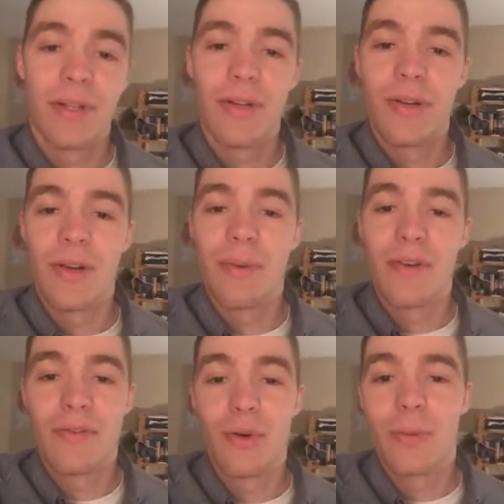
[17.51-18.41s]
Cure Your
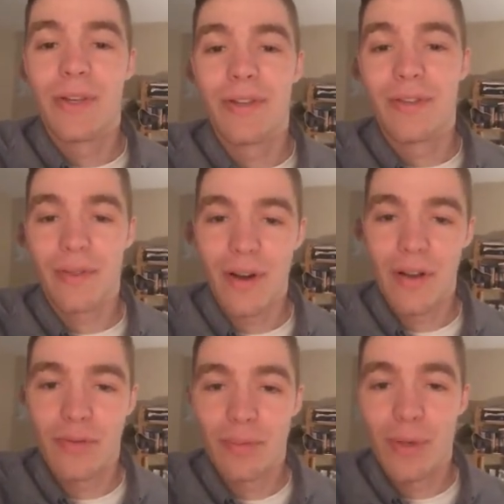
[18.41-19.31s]
Emetophobia and
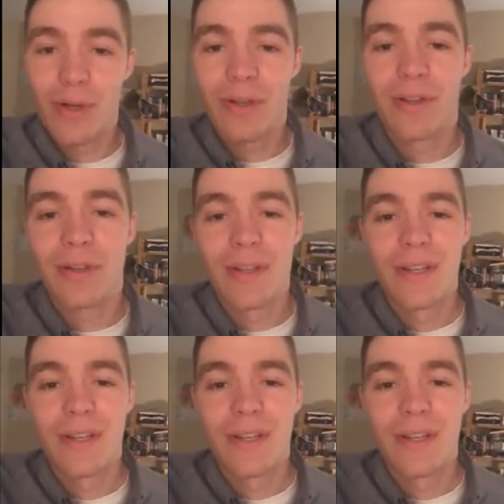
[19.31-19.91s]
Thrive book.